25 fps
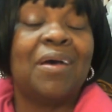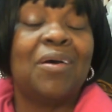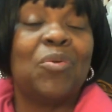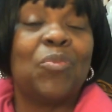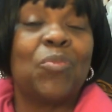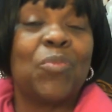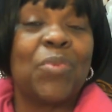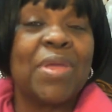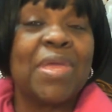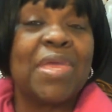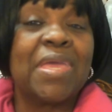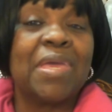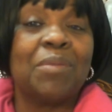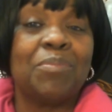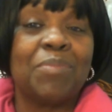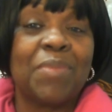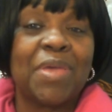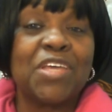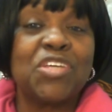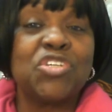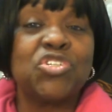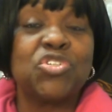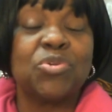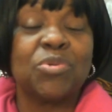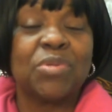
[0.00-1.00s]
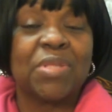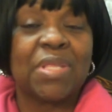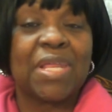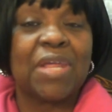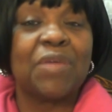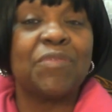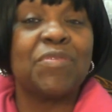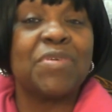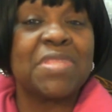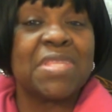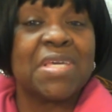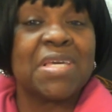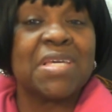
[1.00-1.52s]
we can make sure that
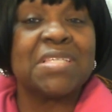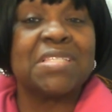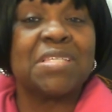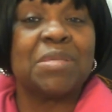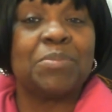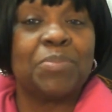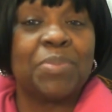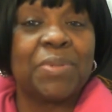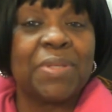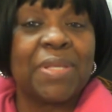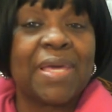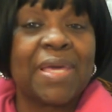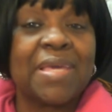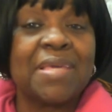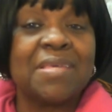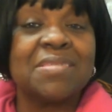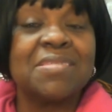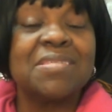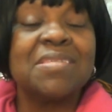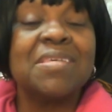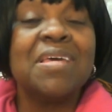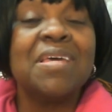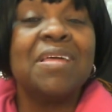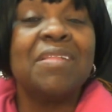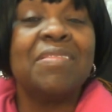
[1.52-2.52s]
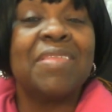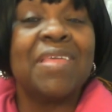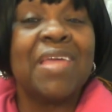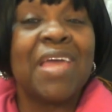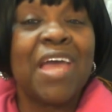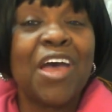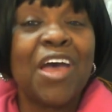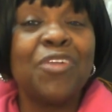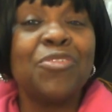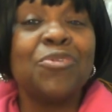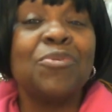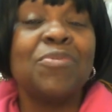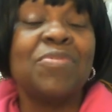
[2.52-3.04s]
everything is in place. The
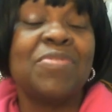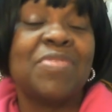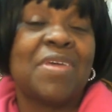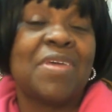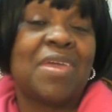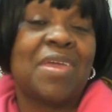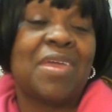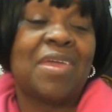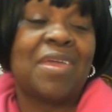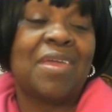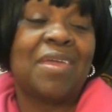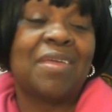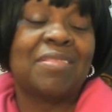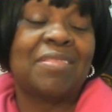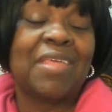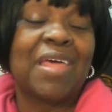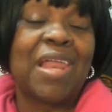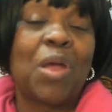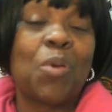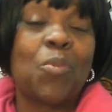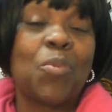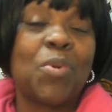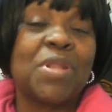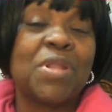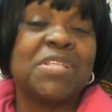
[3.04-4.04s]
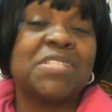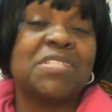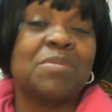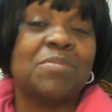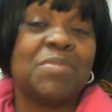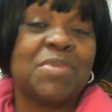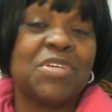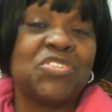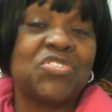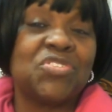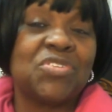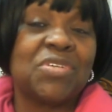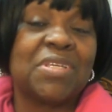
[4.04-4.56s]
other thing that I wanted to
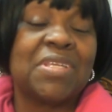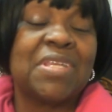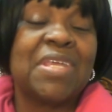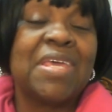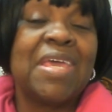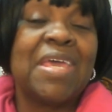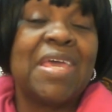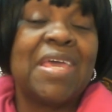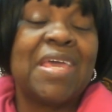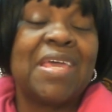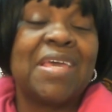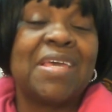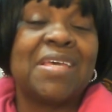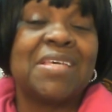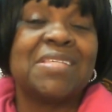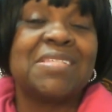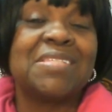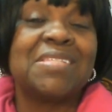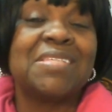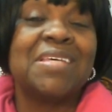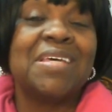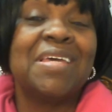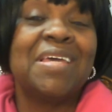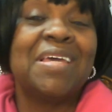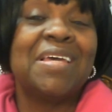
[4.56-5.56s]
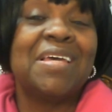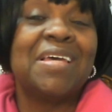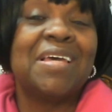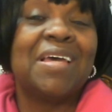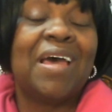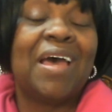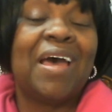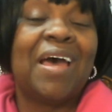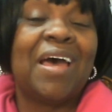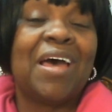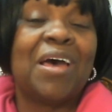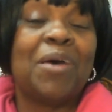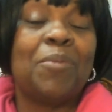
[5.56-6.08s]
mention is
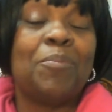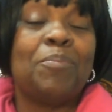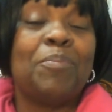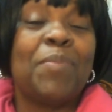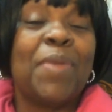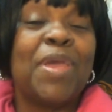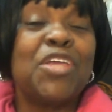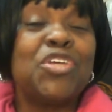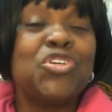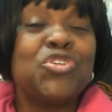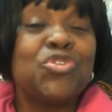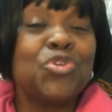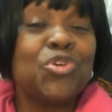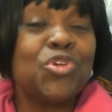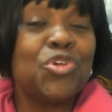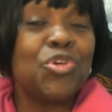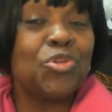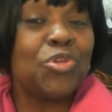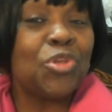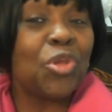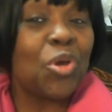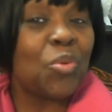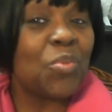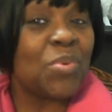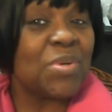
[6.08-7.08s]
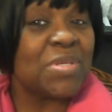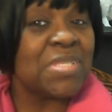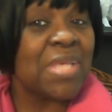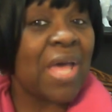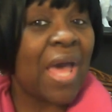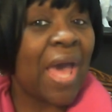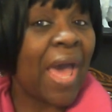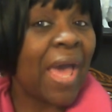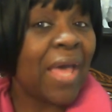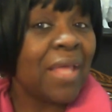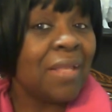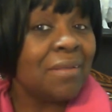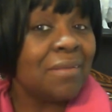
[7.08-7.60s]
make sure you know what's
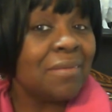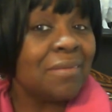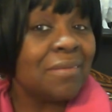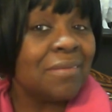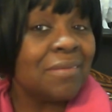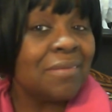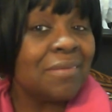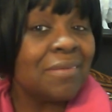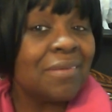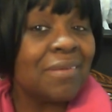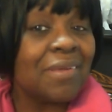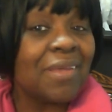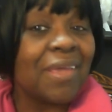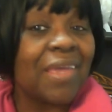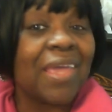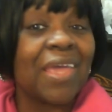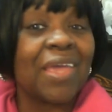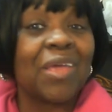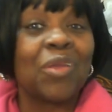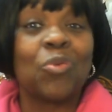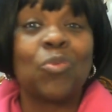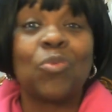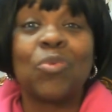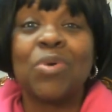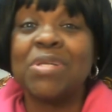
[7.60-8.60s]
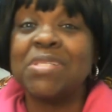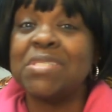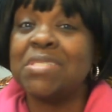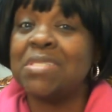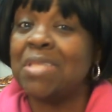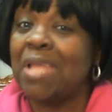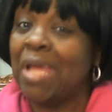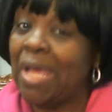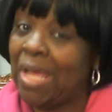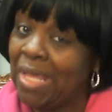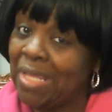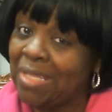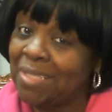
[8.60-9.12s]
hot and what's
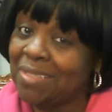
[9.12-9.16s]
not.